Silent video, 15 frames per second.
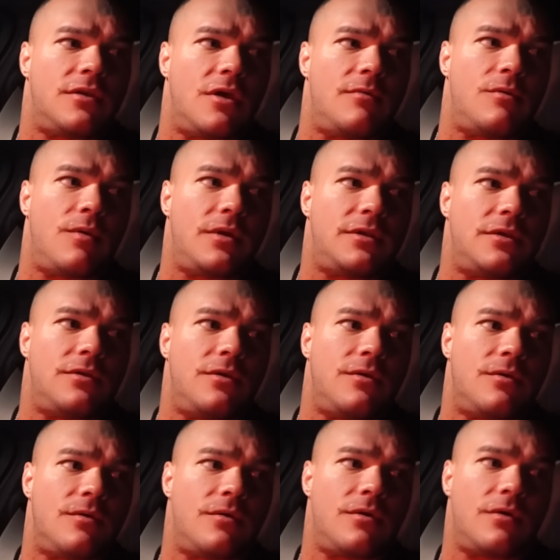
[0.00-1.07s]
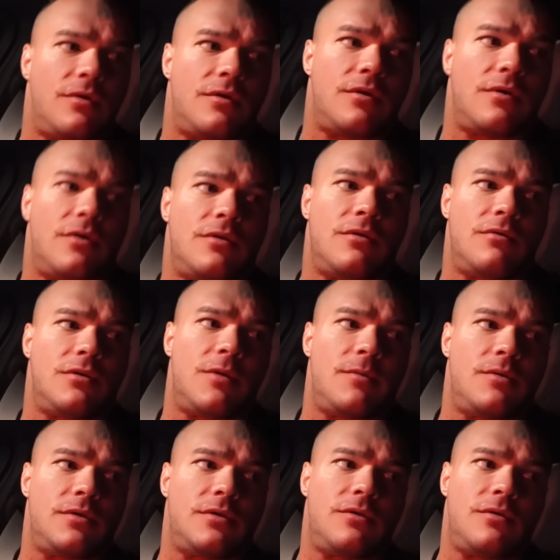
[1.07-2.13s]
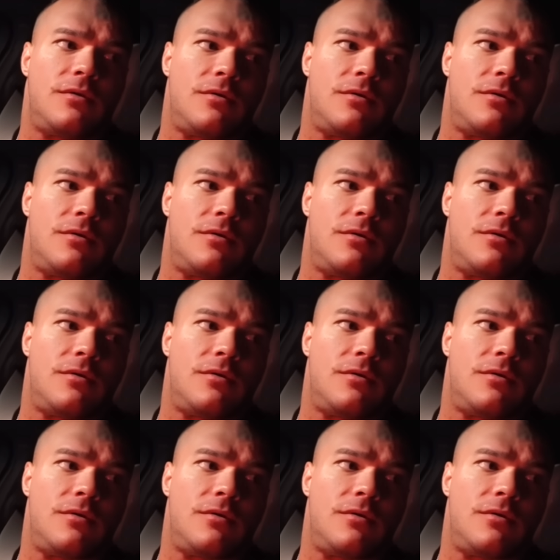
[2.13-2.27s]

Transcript: tell me what to do. Don't tell me what to do.